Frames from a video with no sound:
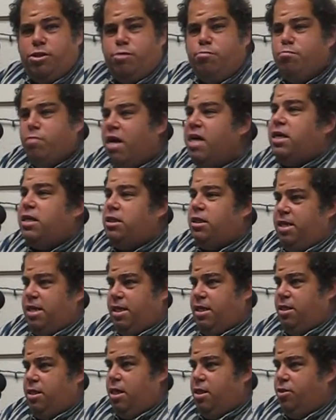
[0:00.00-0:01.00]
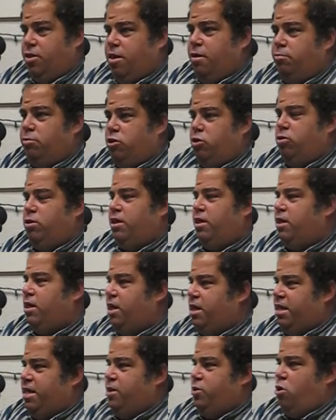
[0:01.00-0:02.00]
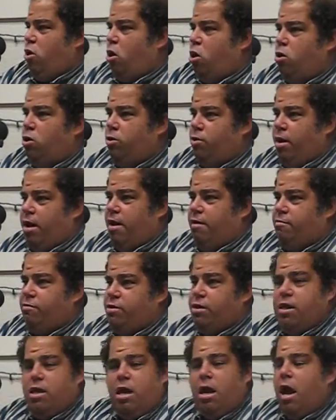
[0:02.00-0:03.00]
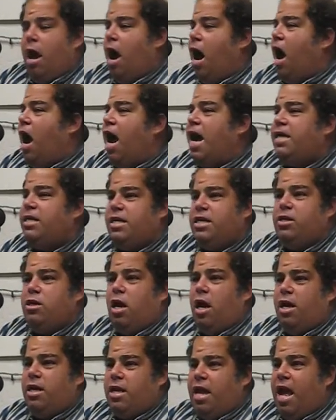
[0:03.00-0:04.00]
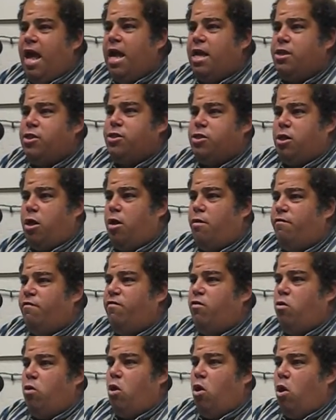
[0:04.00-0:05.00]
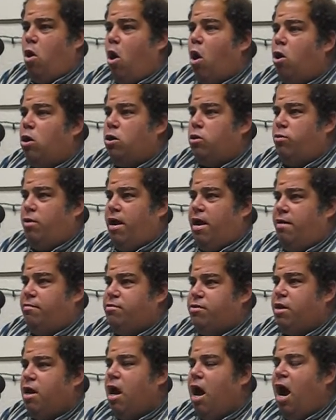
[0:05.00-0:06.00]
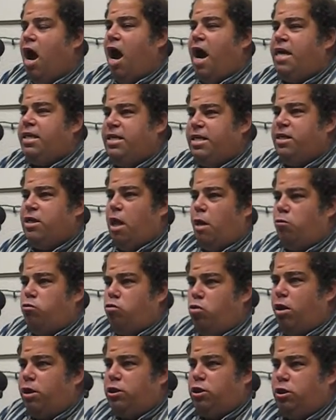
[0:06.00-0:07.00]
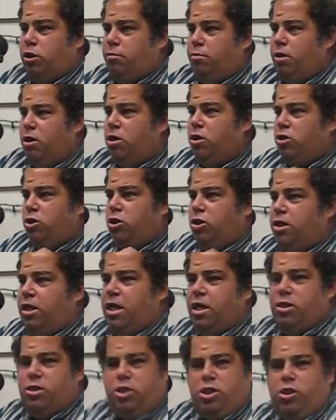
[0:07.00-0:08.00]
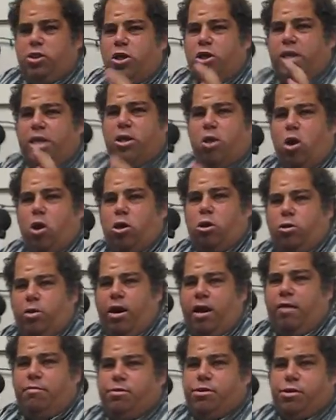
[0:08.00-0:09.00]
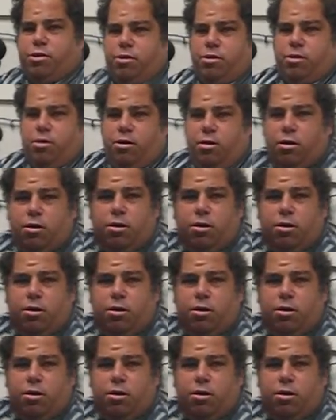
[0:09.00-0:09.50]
smuggling them to get the autographs. I did not ask for autographs. I did not rush them. So there you go. Here's T.O.'s